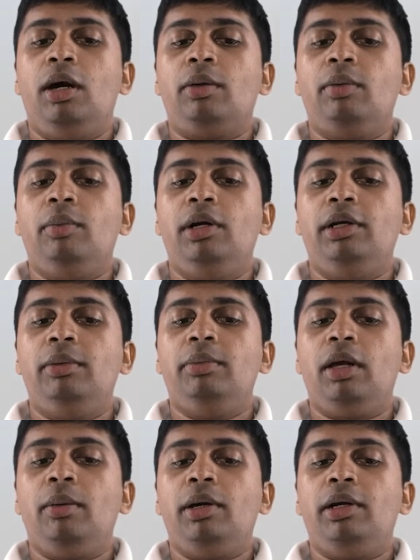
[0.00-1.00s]
I'm going to
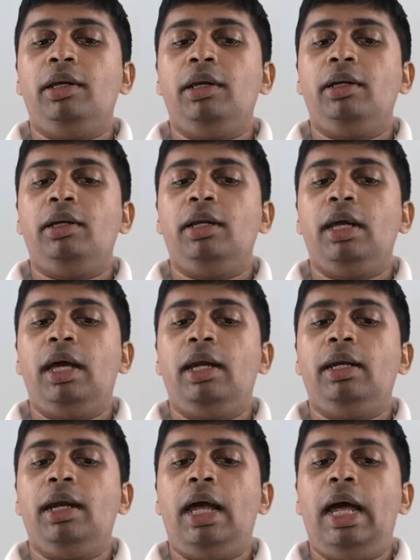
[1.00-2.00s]
multiply by 10
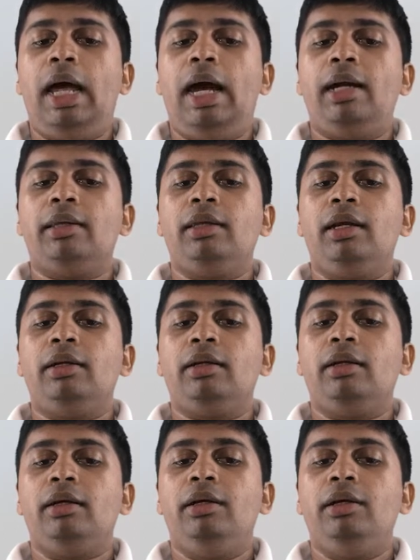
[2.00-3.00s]
and add
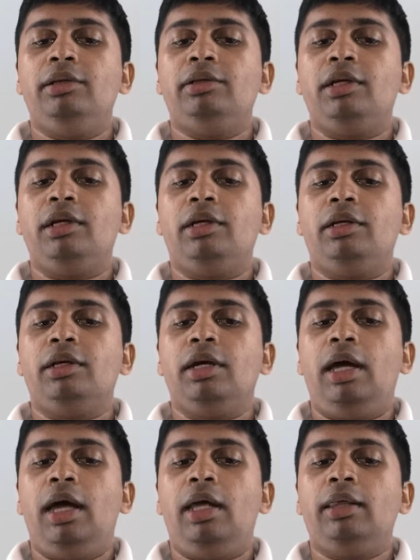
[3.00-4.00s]
that digit,
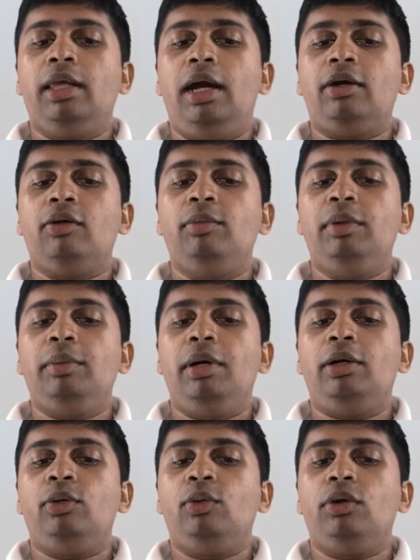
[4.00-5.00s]
and that will be
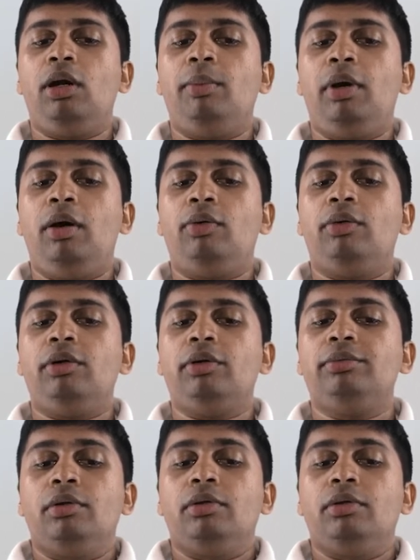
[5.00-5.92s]
my total amount.